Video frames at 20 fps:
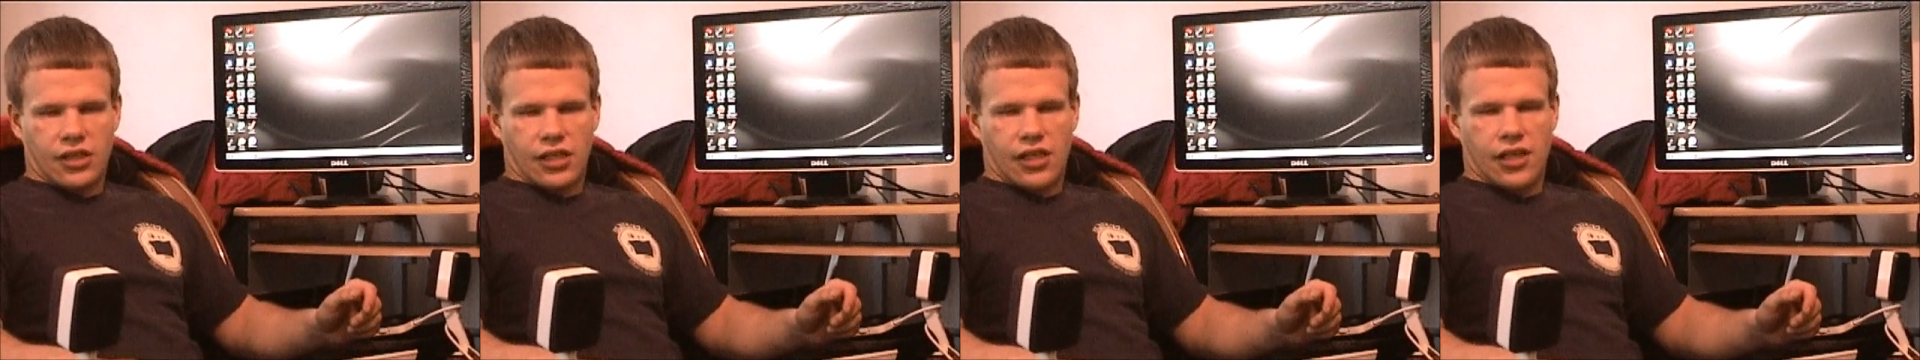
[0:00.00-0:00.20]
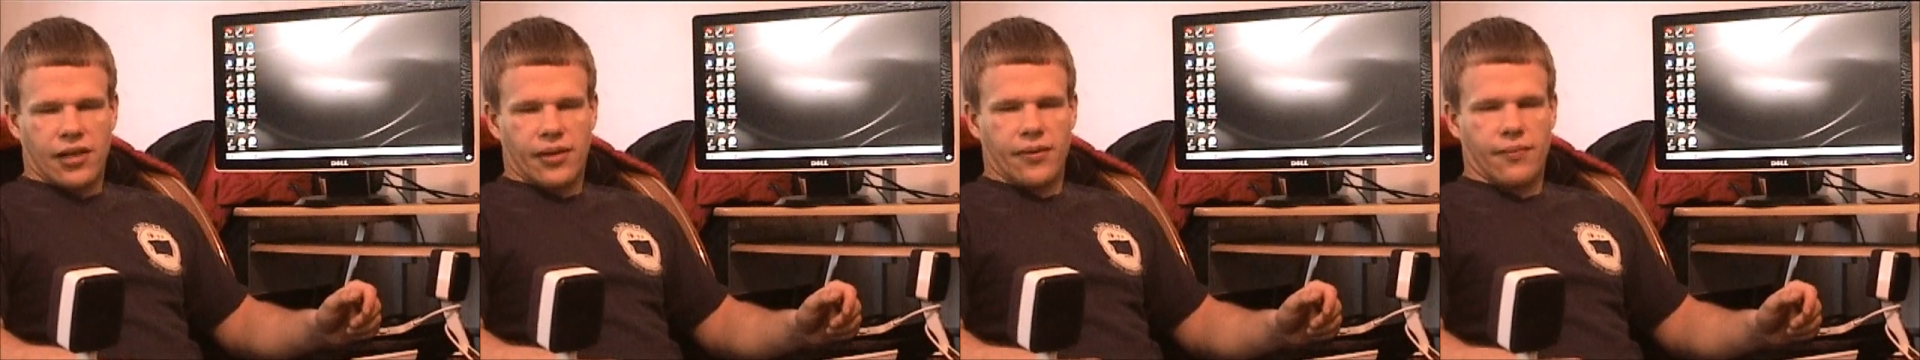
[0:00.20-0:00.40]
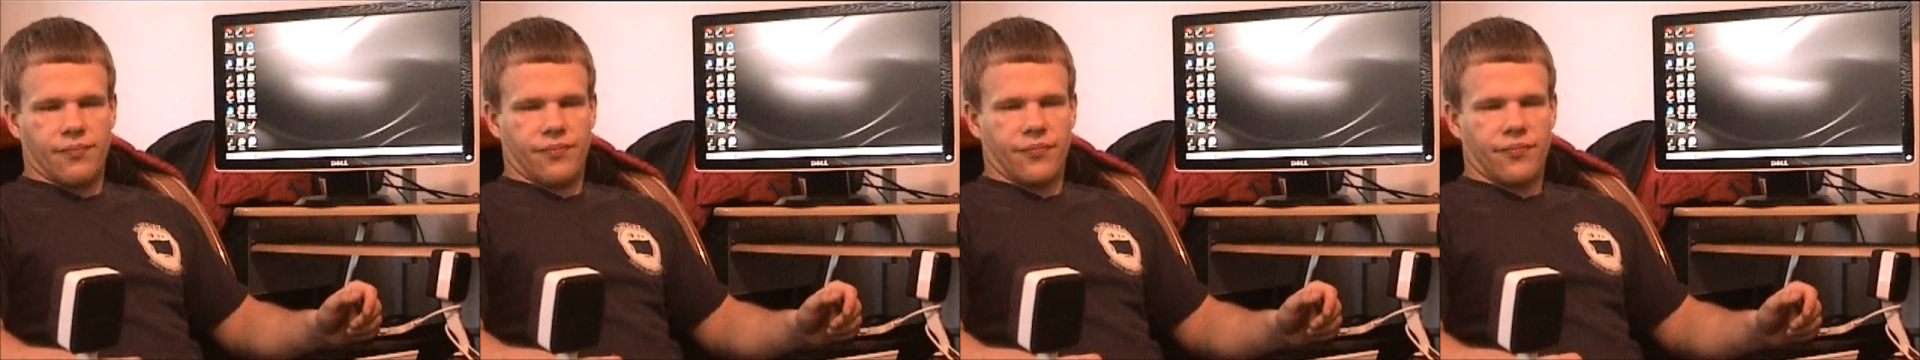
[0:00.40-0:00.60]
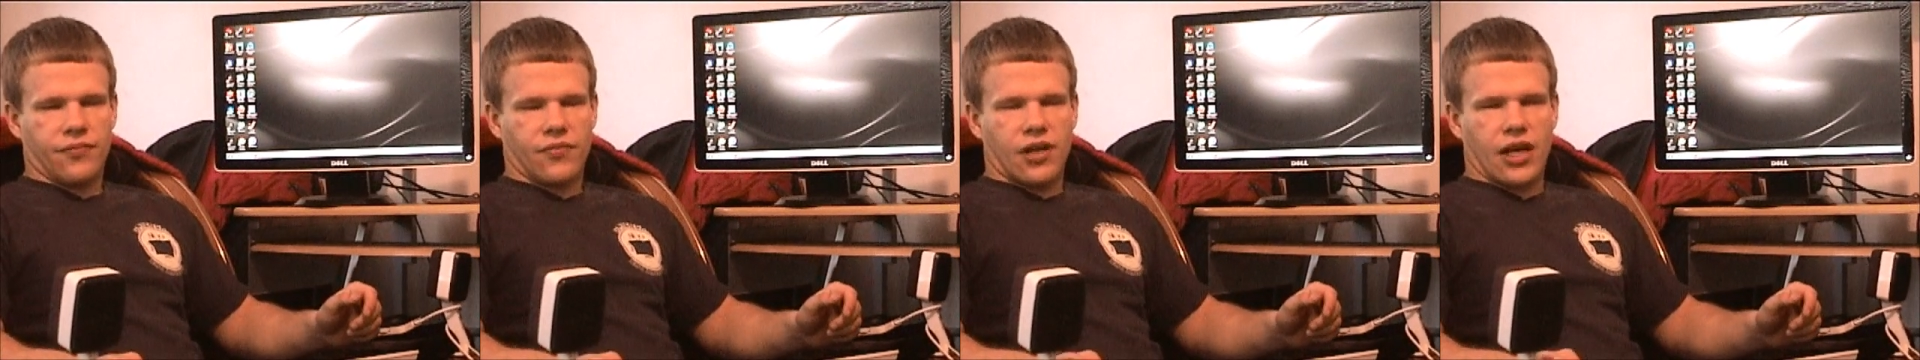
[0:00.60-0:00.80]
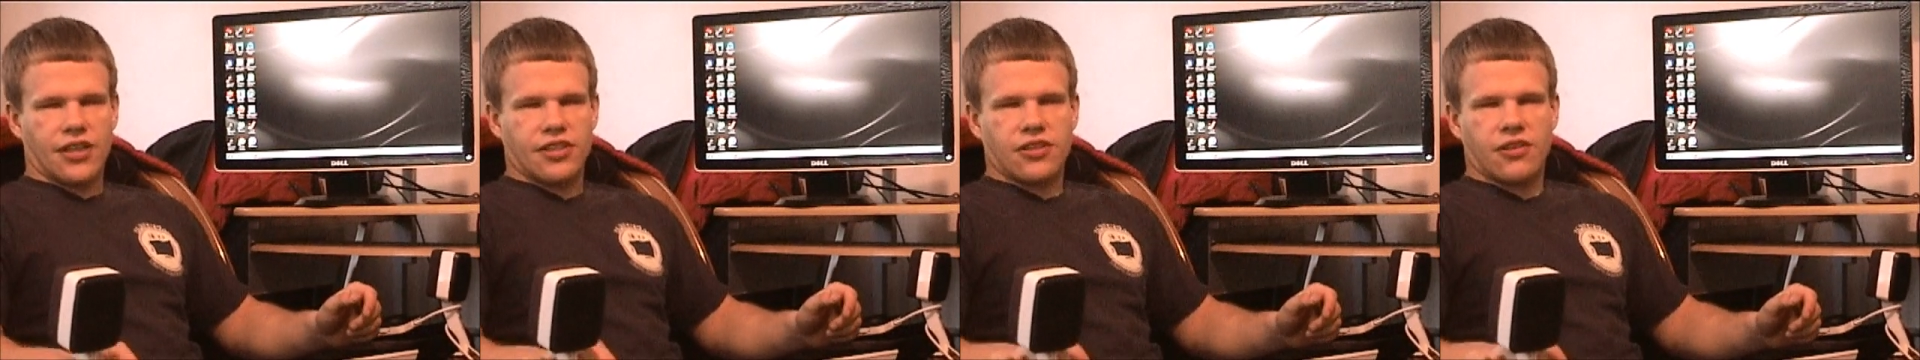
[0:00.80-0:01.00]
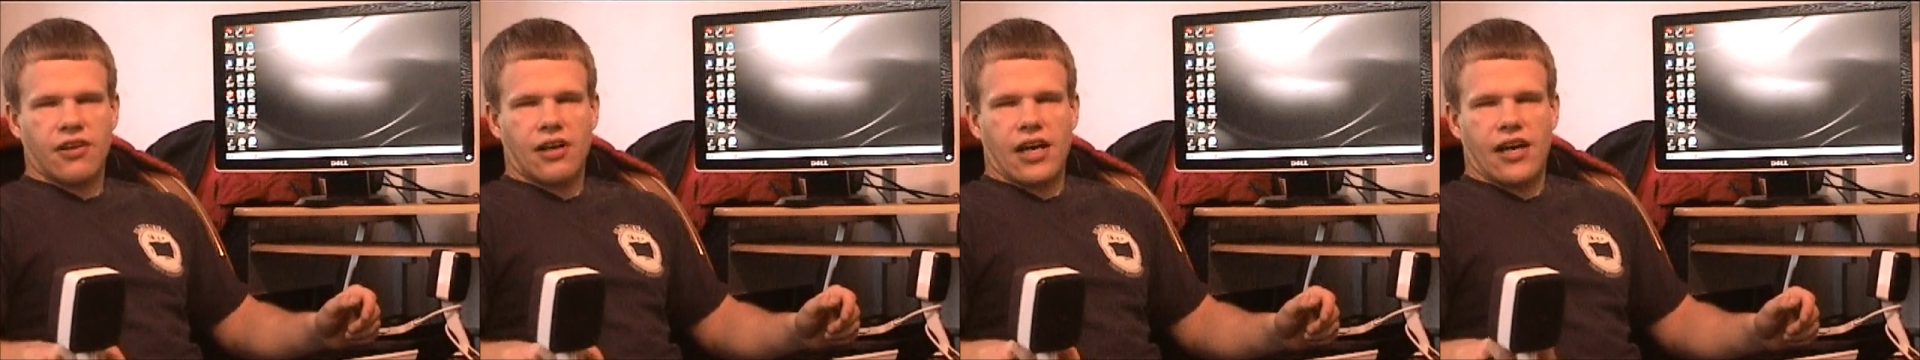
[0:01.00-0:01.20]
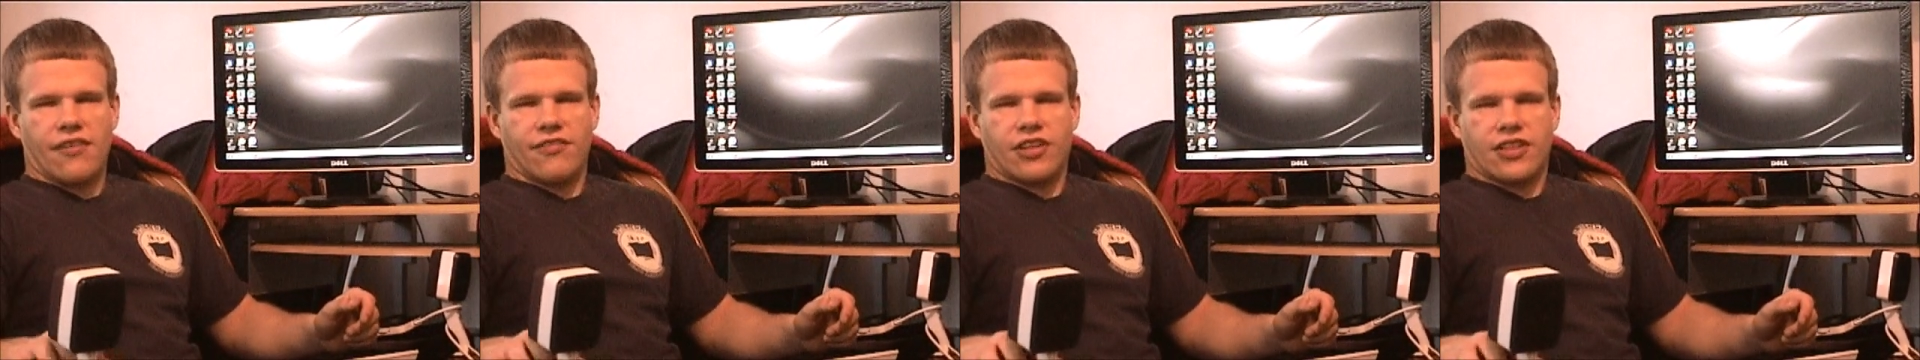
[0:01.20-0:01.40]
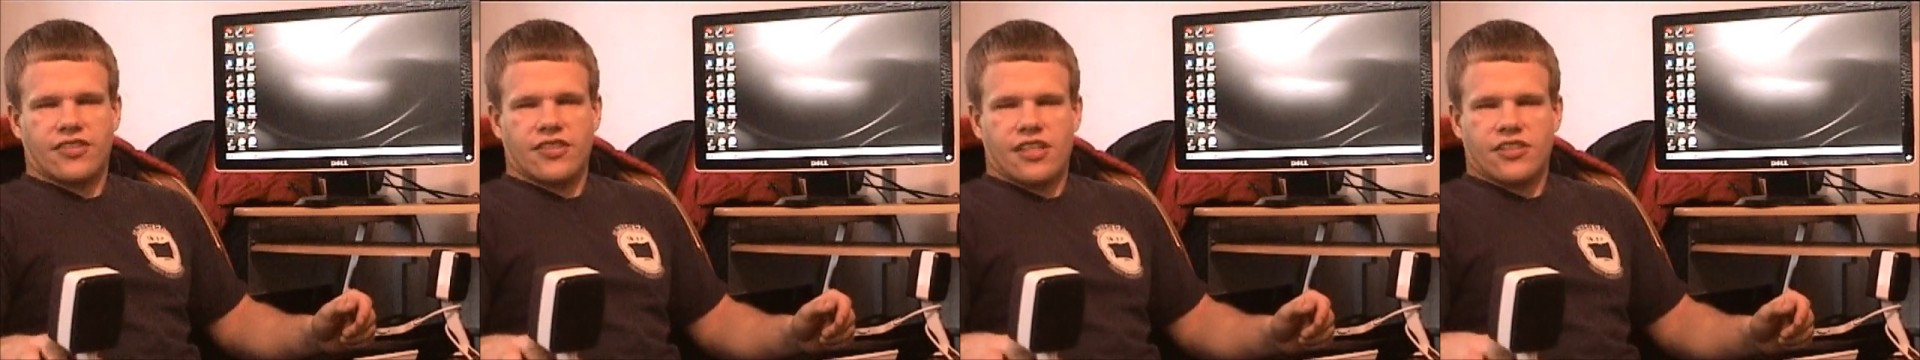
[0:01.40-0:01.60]
I do
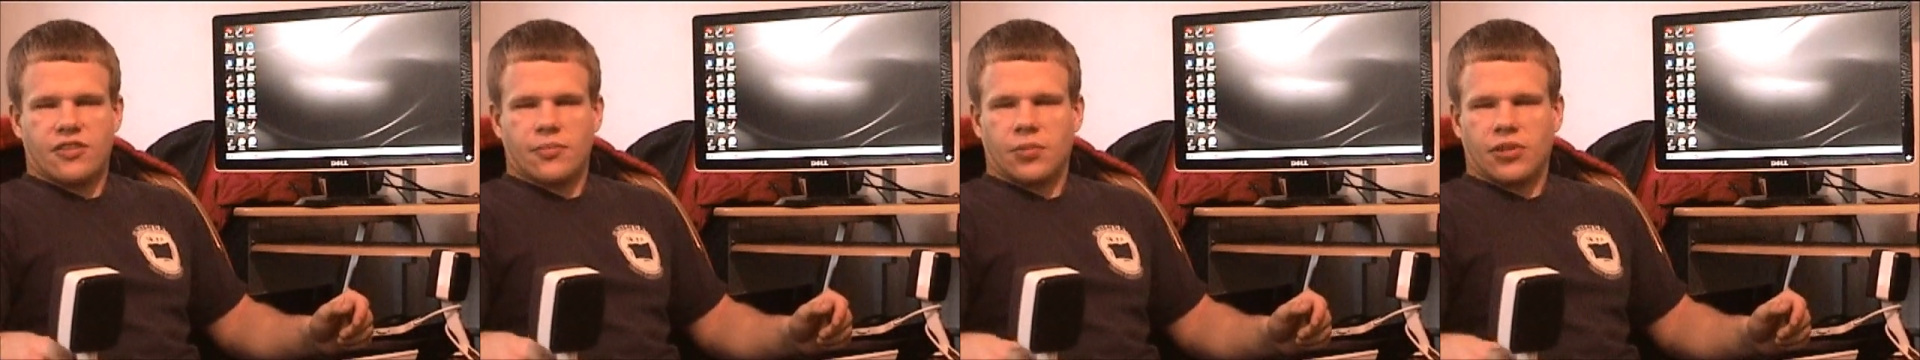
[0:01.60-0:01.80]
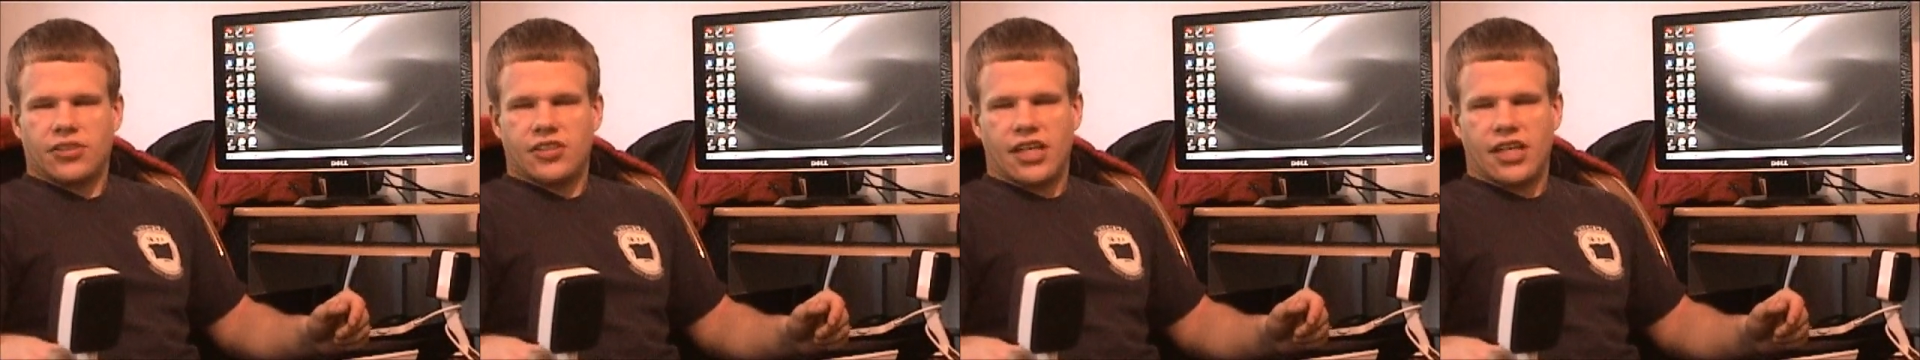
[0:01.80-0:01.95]
have accessible